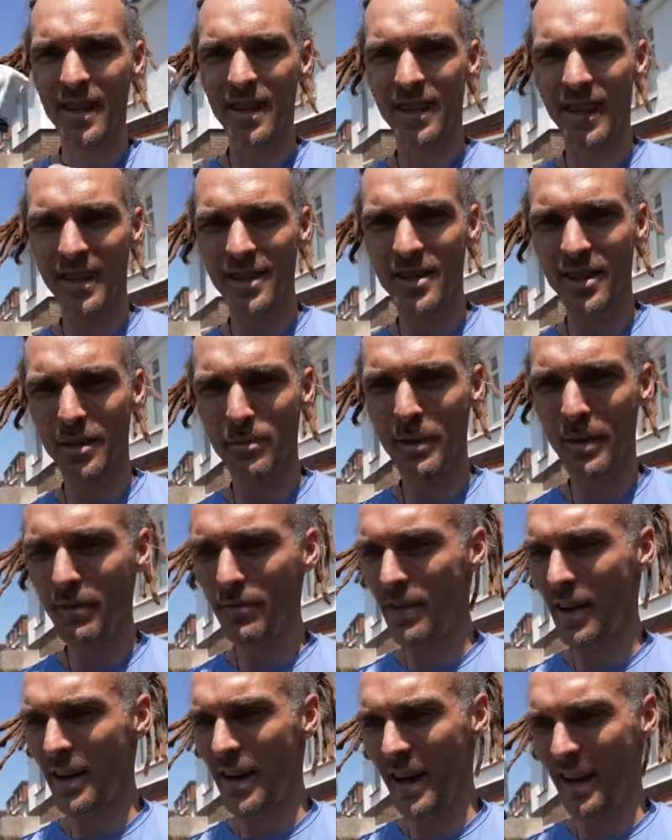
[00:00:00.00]
and that should give me a
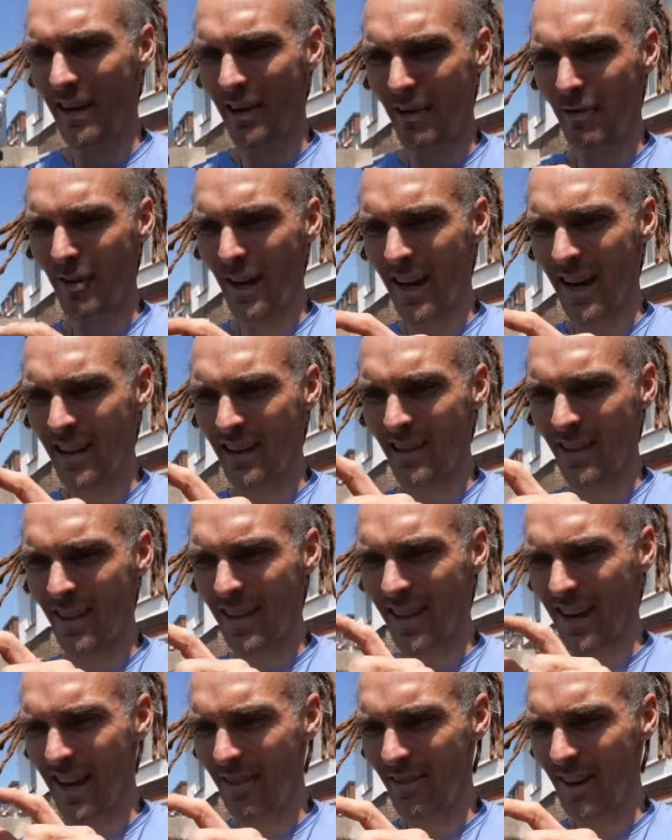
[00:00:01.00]
fun angle, and I
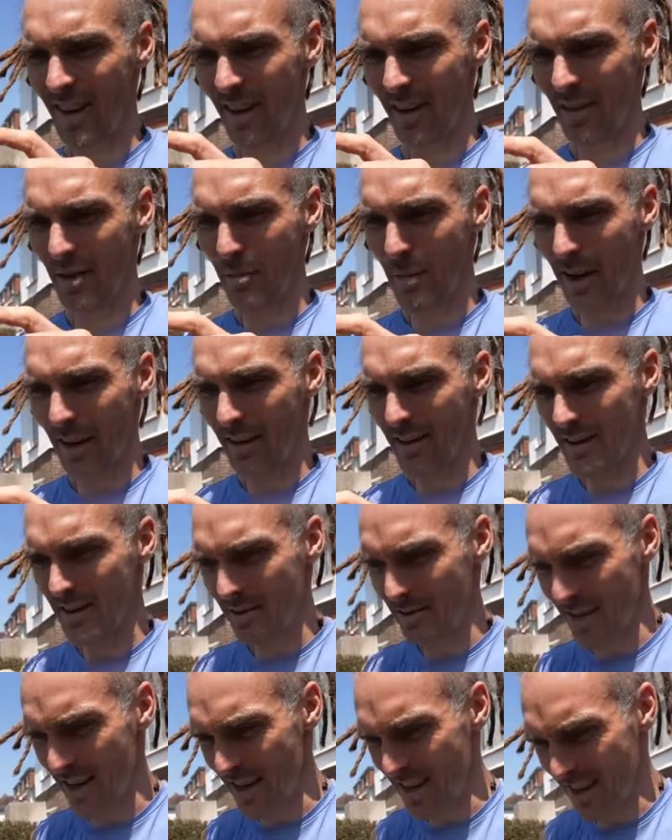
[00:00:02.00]
can have a look on the back of the
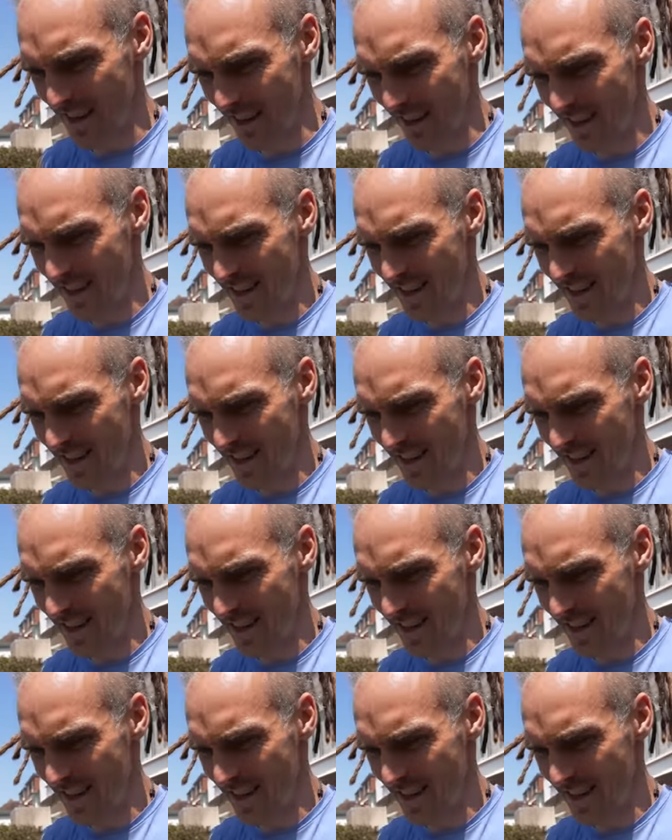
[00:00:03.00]
screen here.